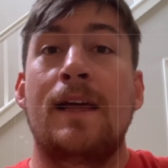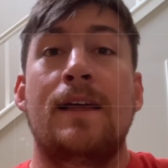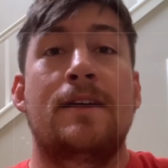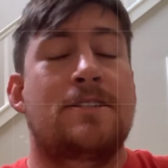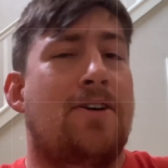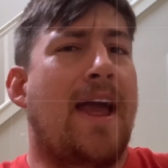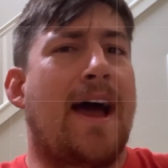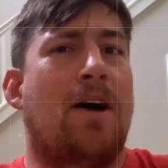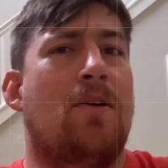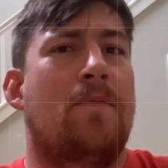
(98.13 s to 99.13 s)
so
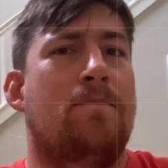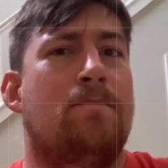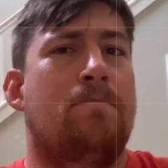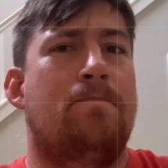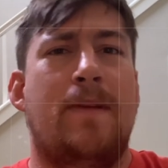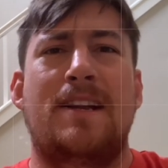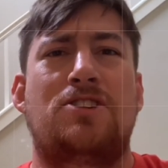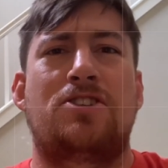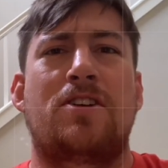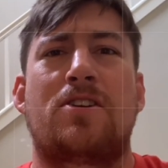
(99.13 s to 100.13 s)
yeah, it
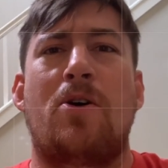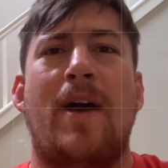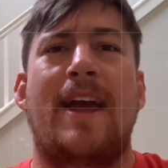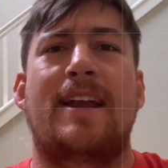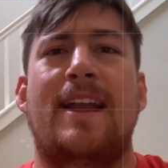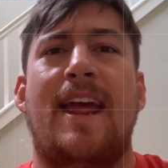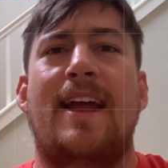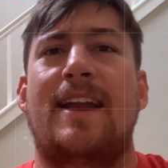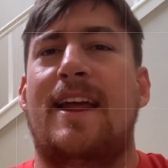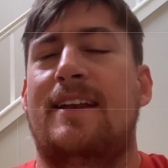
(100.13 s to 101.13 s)
should go hand in
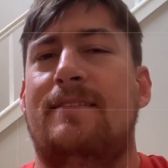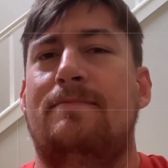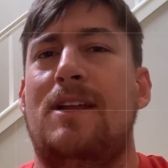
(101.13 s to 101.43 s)
hand, and,